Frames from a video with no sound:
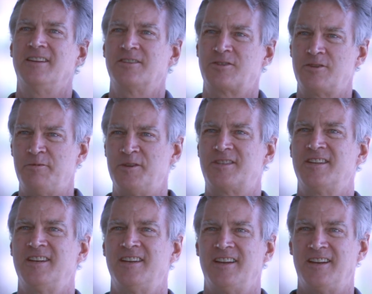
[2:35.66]
and distributes
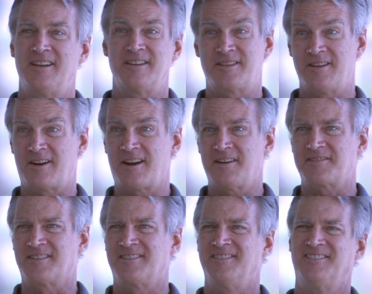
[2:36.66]
it, and it's in our
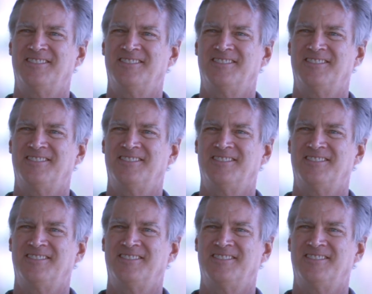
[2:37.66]
houses.